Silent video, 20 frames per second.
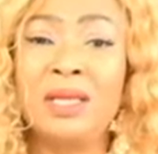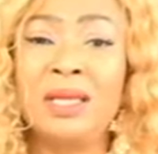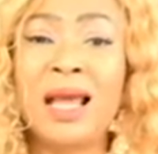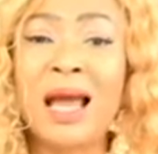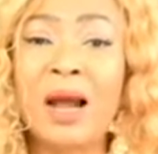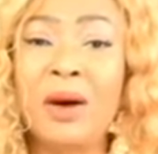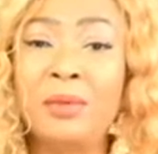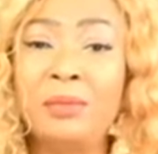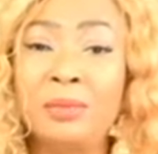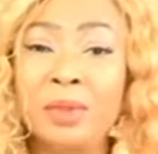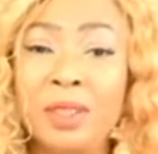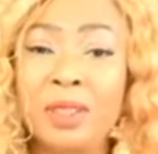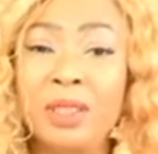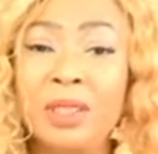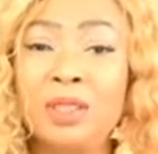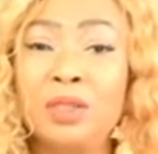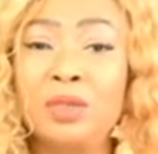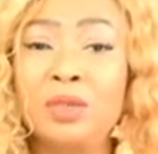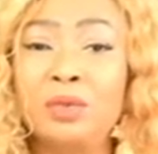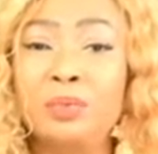now
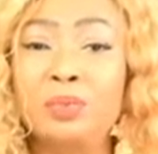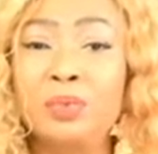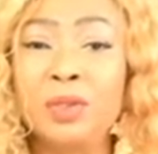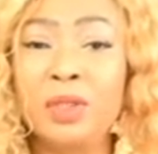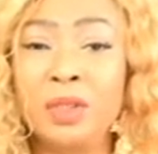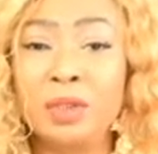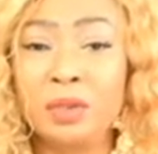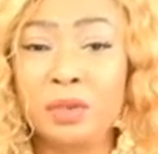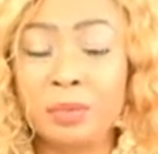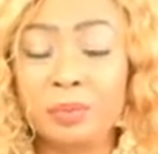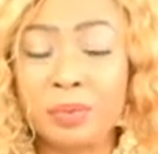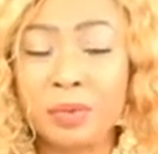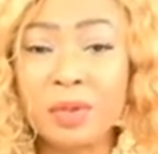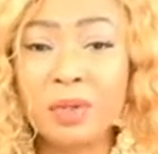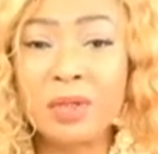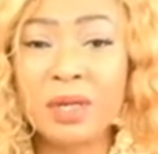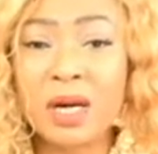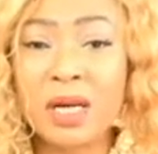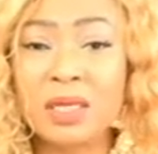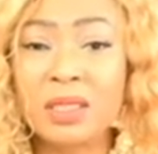beginning to put into
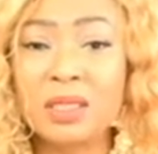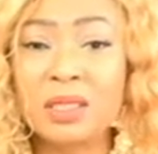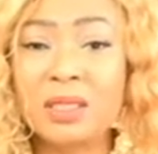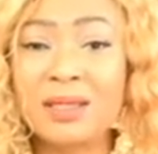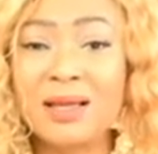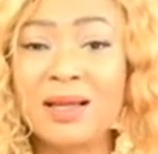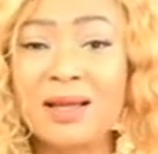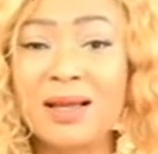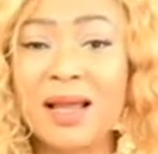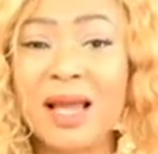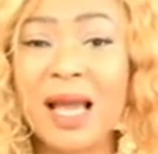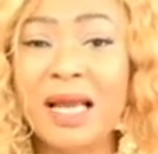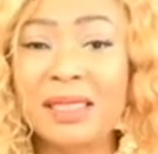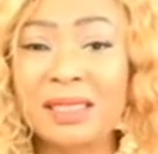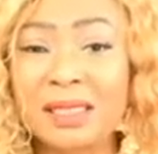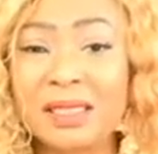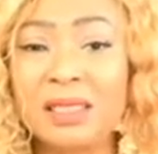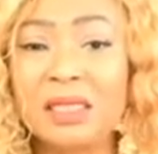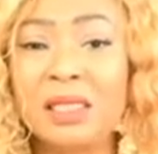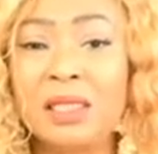progress
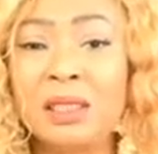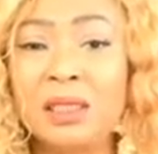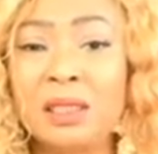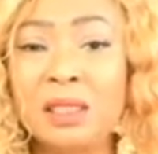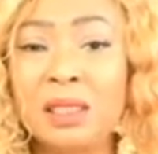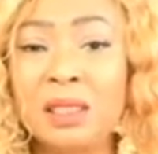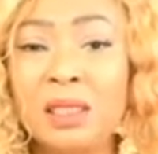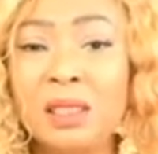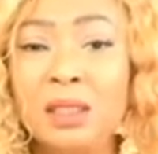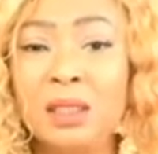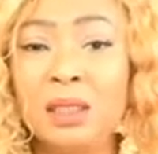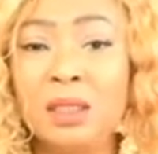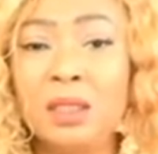exiting the